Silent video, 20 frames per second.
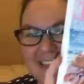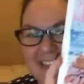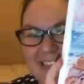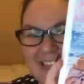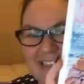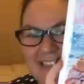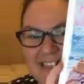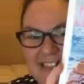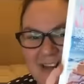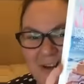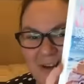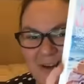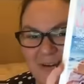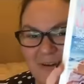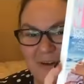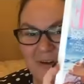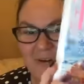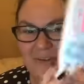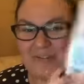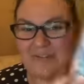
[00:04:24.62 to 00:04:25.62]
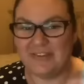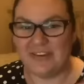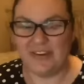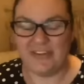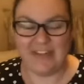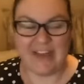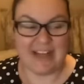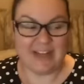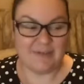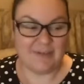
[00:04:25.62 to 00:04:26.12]
So we've got
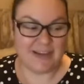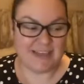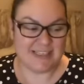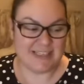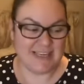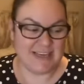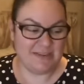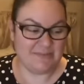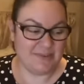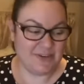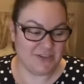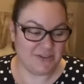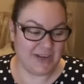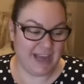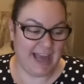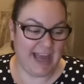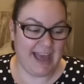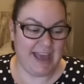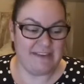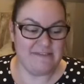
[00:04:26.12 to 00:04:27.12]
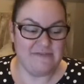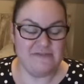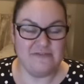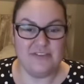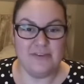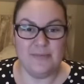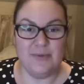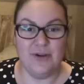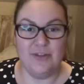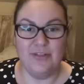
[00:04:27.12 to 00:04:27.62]
the Elle magazine, which we get
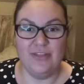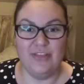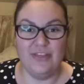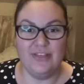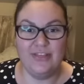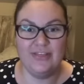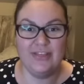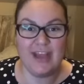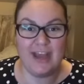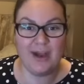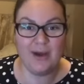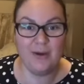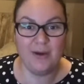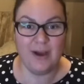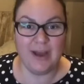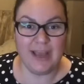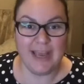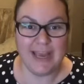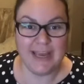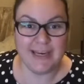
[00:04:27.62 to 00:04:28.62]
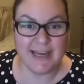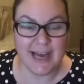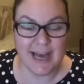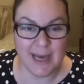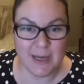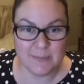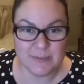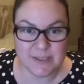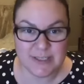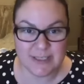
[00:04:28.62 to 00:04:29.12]
every month. Now, in
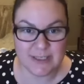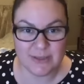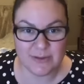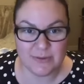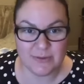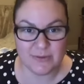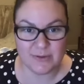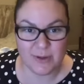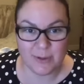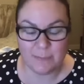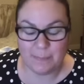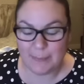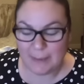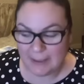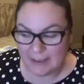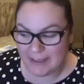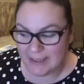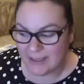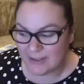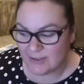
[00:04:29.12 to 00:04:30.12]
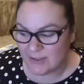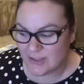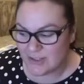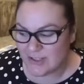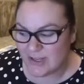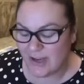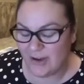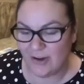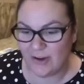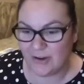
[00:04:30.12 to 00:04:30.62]
absolute, complete,
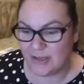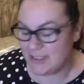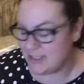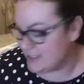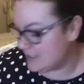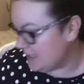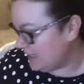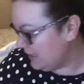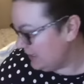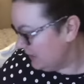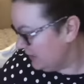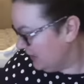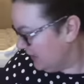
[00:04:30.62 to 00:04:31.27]
utter honesty,